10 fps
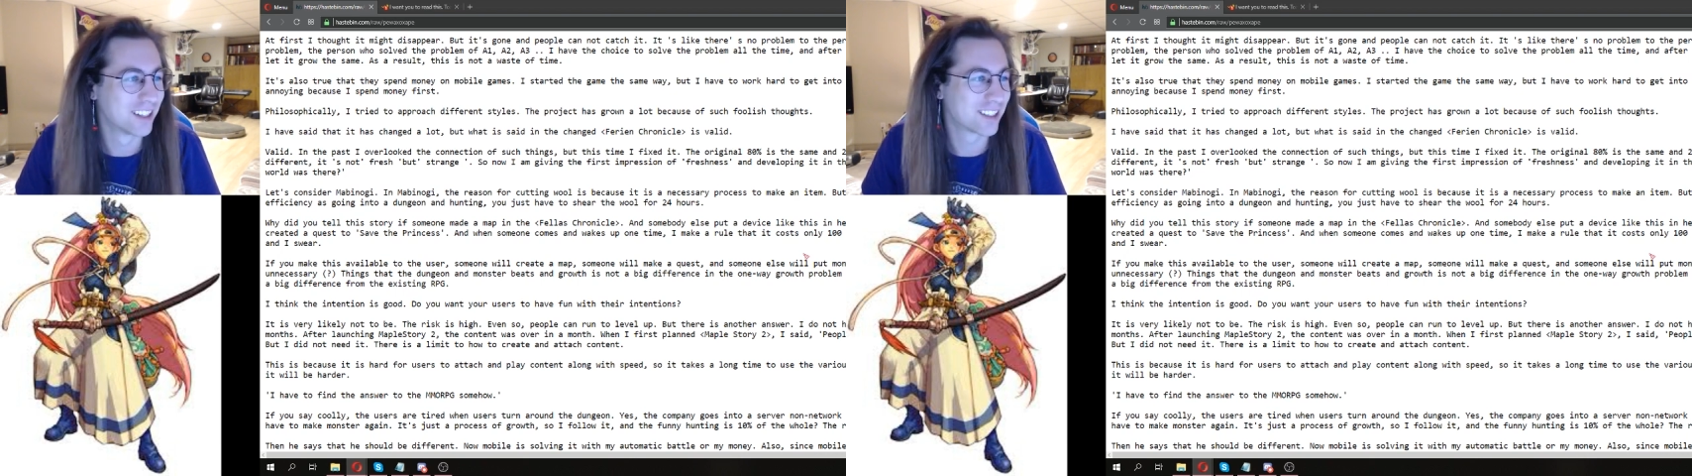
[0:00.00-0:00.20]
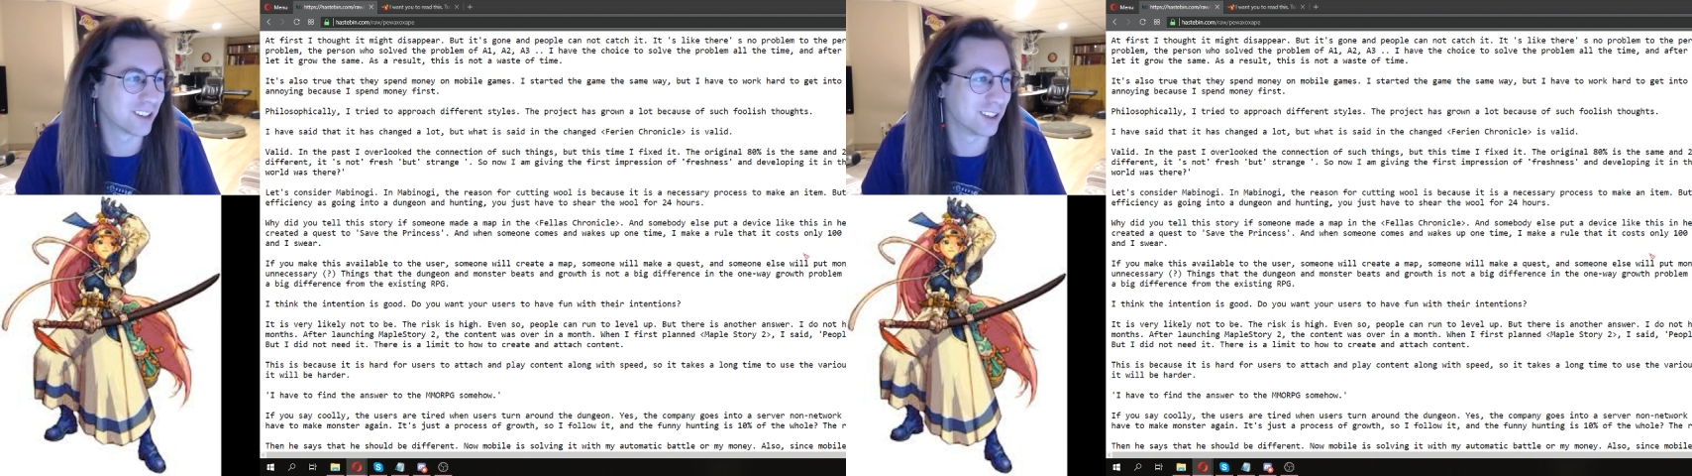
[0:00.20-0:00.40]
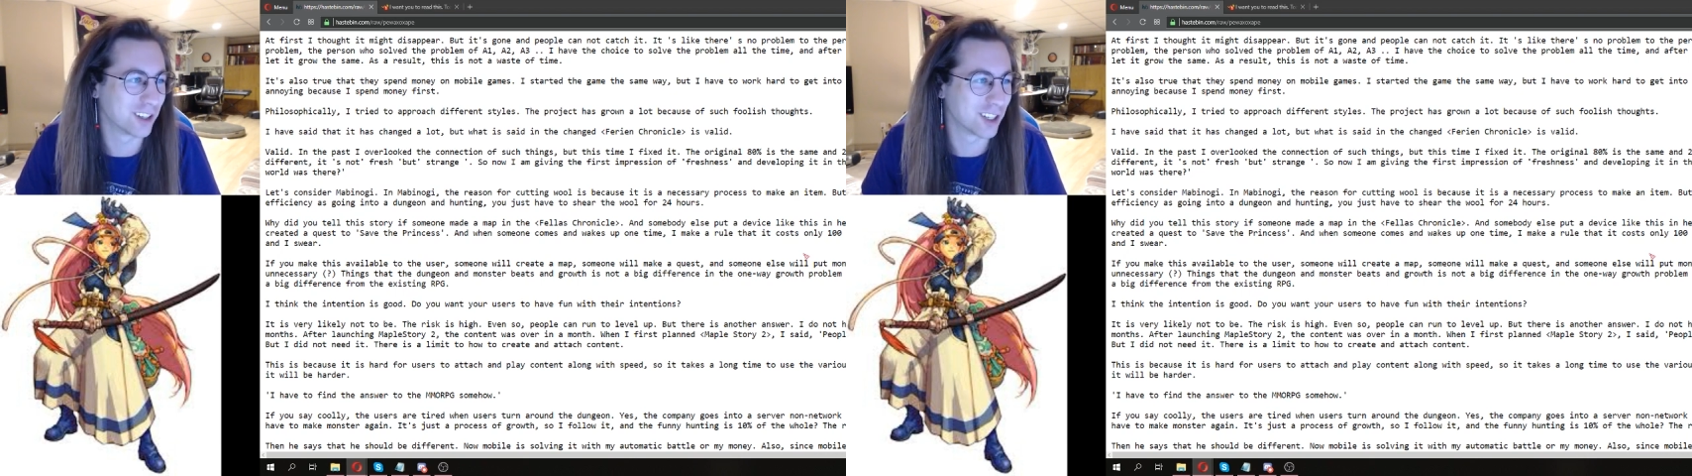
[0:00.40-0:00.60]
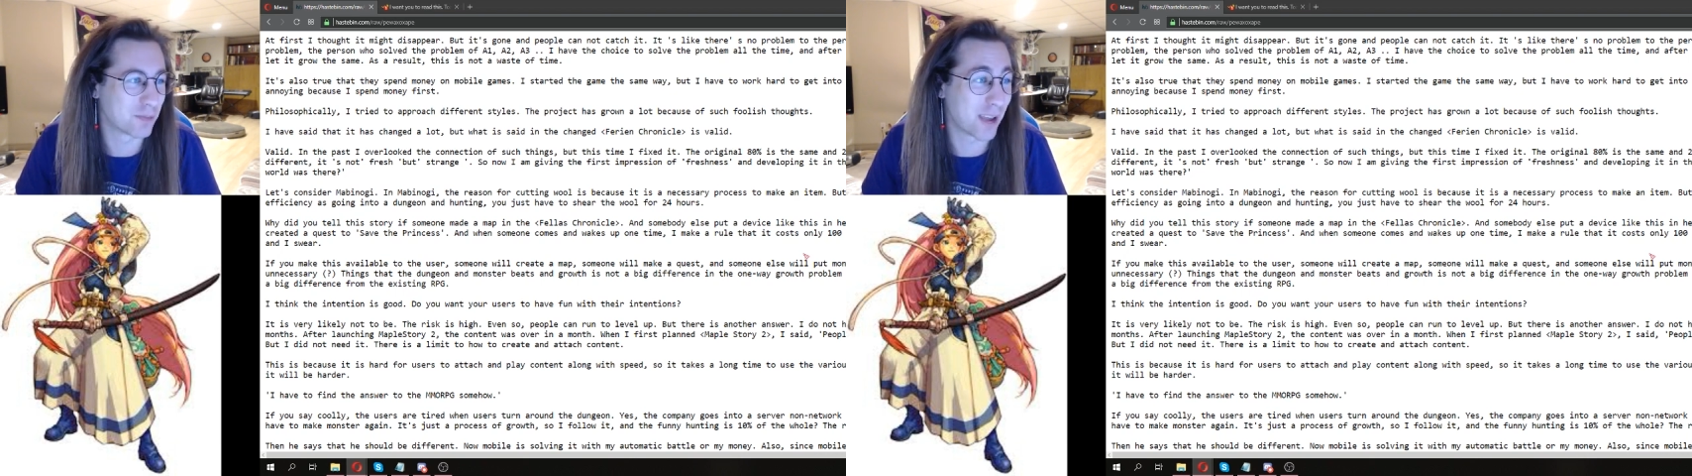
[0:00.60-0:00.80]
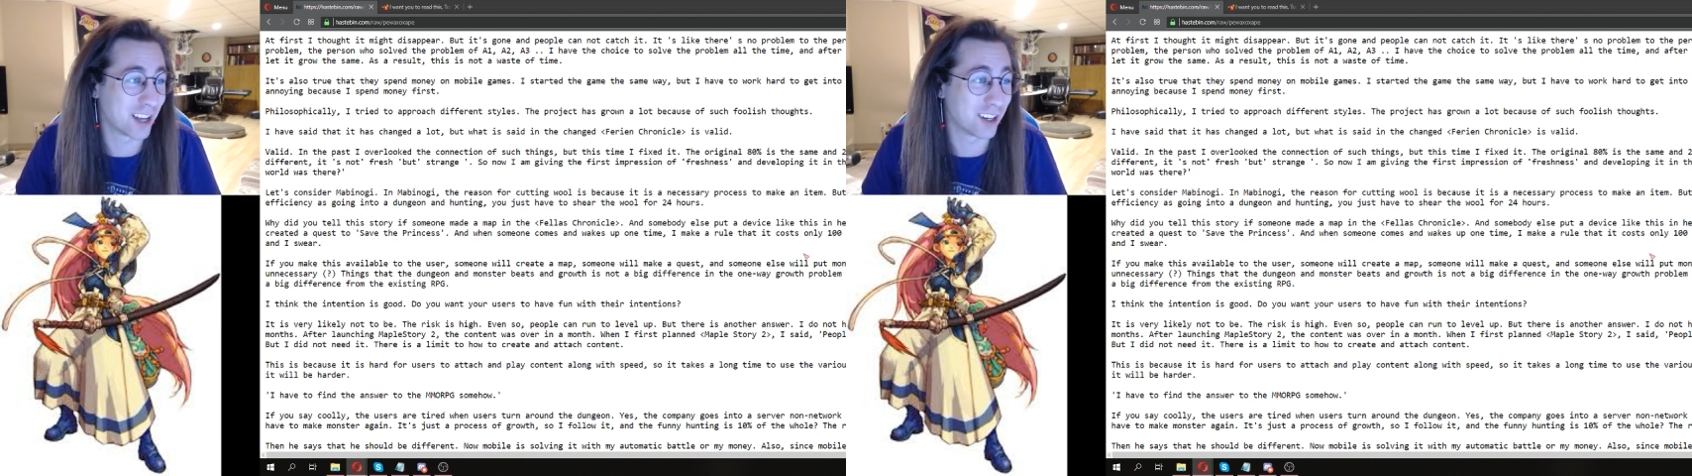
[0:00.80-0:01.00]
So you can
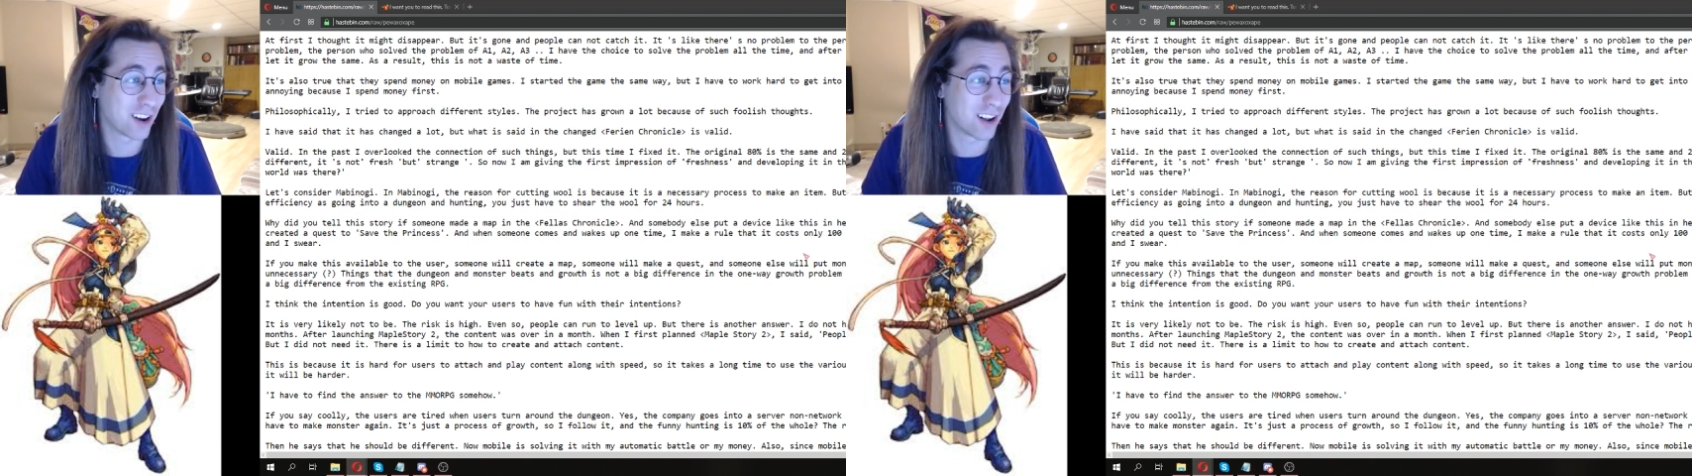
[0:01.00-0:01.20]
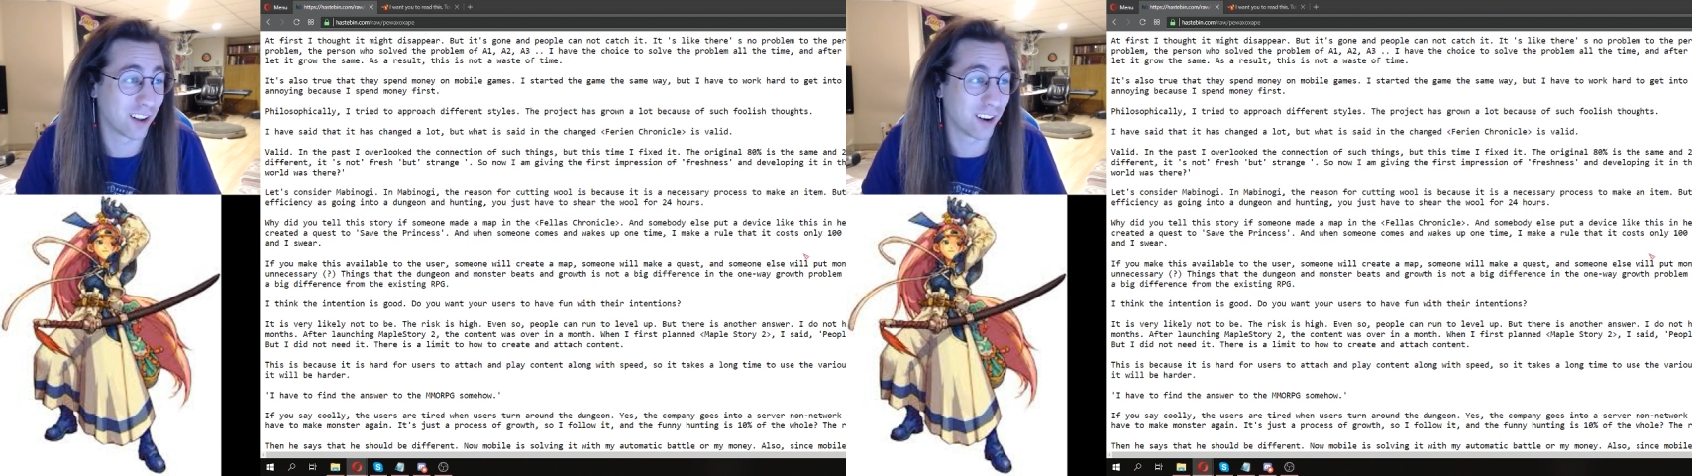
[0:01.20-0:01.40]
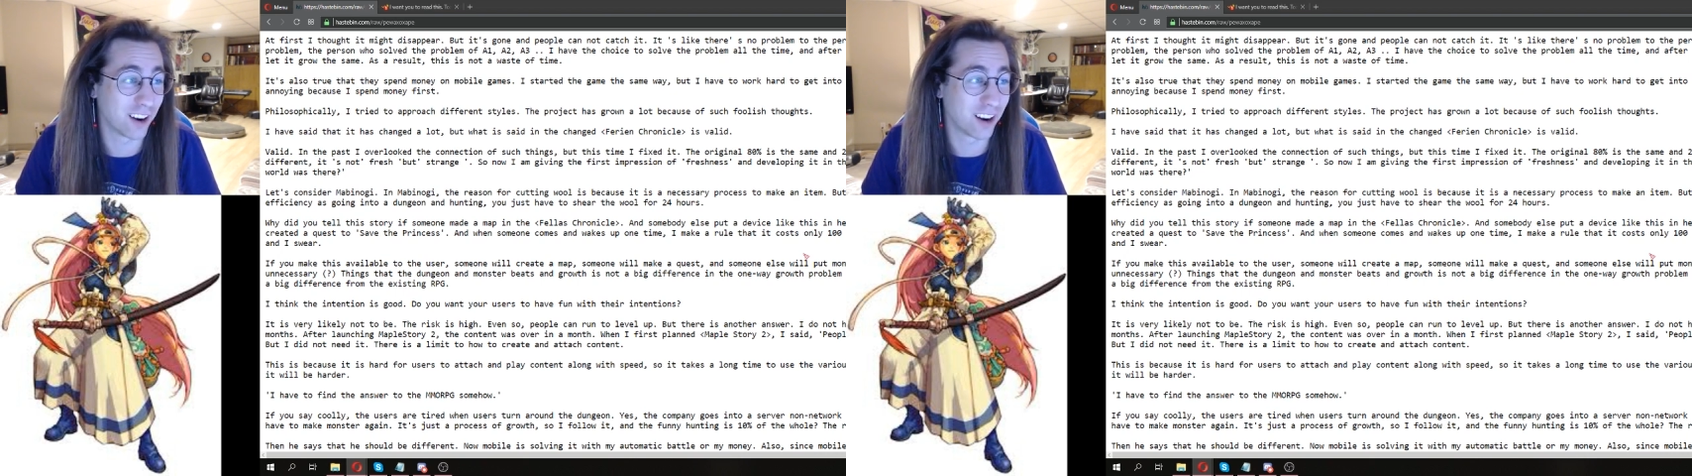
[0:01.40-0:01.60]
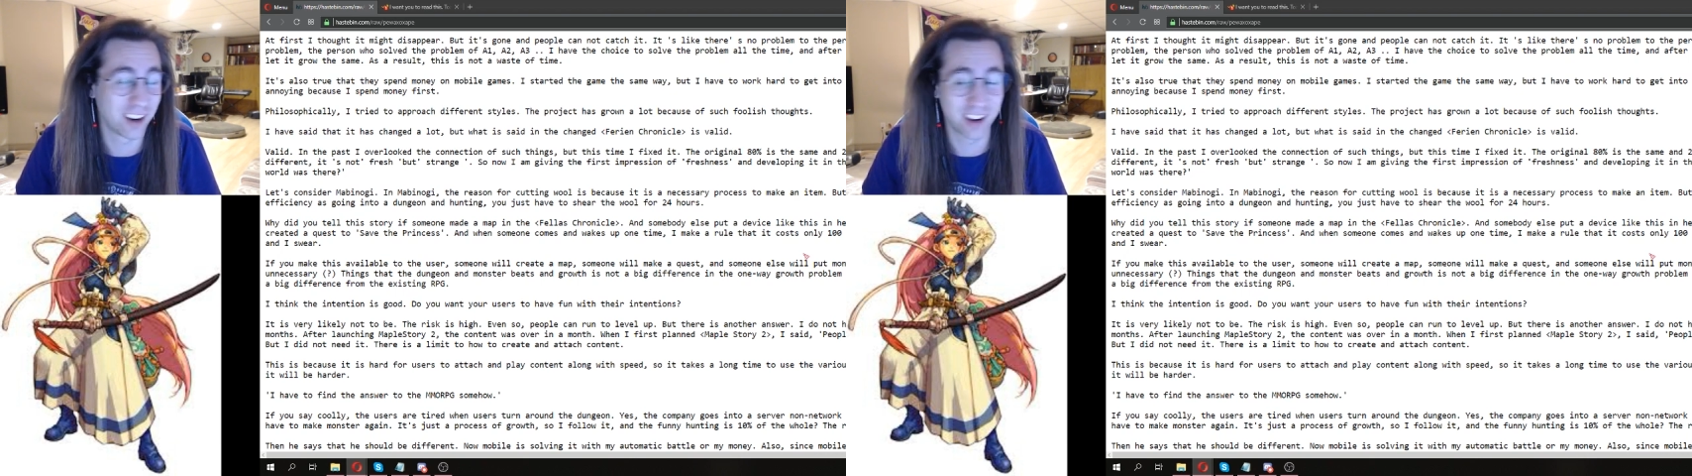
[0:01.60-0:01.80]
just pay $1